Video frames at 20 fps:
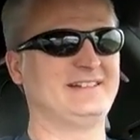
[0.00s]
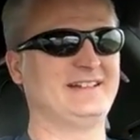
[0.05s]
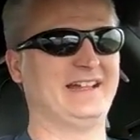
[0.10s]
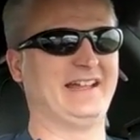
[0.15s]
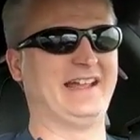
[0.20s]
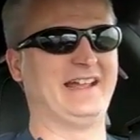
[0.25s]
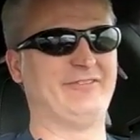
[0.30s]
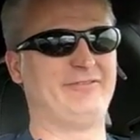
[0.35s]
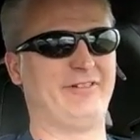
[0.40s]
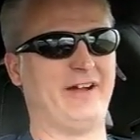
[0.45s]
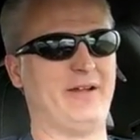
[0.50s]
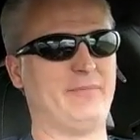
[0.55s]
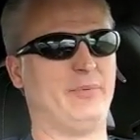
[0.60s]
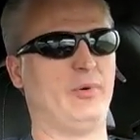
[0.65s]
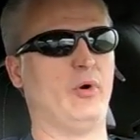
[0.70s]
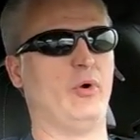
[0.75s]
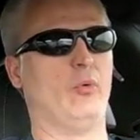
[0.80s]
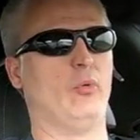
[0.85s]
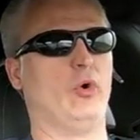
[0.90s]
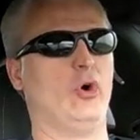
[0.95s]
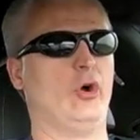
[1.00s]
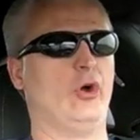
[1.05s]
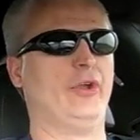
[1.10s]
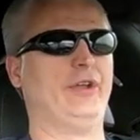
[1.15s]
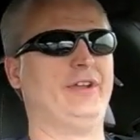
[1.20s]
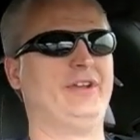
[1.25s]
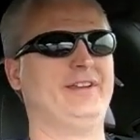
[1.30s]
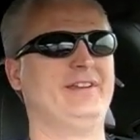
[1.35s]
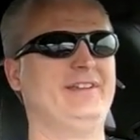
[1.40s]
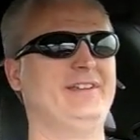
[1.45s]
Yeah,
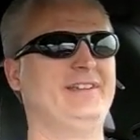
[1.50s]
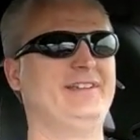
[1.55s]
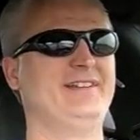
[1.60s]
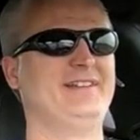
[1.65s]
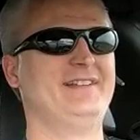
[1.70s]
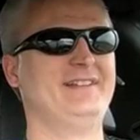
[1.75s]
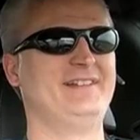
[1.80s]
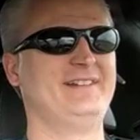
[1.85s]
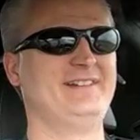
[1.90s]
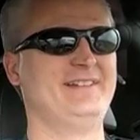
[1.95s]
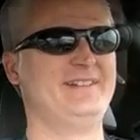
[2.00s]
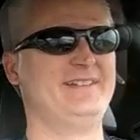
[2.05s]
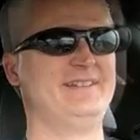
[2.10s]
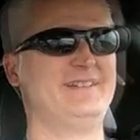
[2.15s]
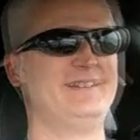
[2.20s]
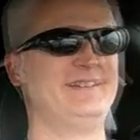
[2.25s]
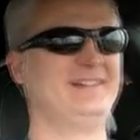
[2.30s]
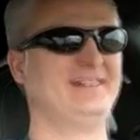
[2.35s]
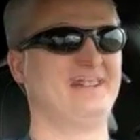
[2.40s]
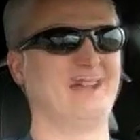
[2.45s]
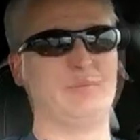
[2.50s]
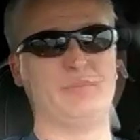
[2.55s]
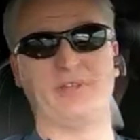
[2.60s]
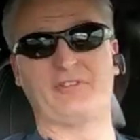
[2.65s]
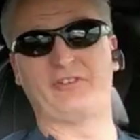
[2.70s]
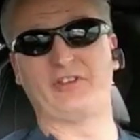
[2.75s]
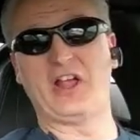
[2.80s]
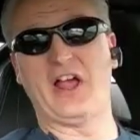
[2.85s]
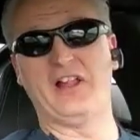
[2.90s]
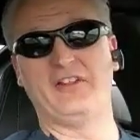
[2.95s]
5.1. I
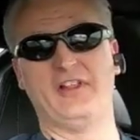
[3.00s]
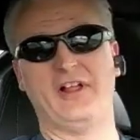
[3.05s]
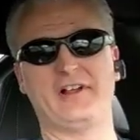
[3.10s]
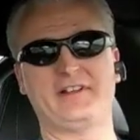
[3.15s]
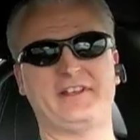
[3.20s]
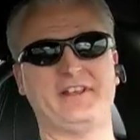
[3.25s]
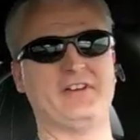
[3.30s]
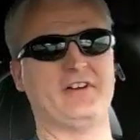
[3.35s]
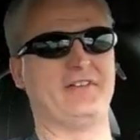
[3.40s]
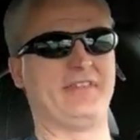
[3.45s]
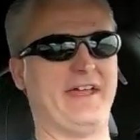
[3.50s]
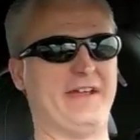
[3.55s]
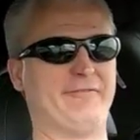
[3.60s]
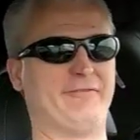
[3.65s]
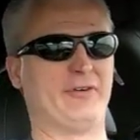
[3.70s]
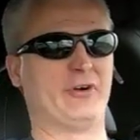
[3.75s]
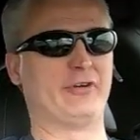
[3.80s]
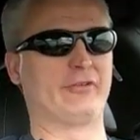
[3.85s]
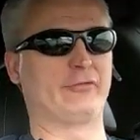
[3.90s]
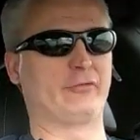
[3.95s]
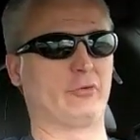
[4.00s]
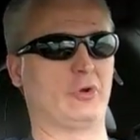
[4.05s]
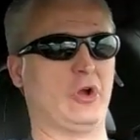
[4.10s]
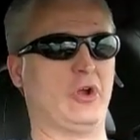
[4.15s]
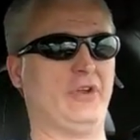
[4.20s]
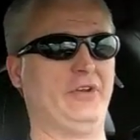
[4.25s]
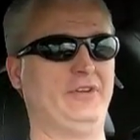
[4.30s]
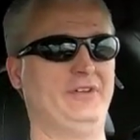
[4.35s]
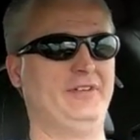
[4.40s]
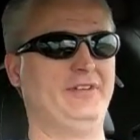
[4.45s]
must have got lucky on that first
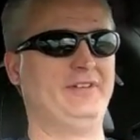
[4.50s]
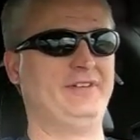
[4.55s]
run.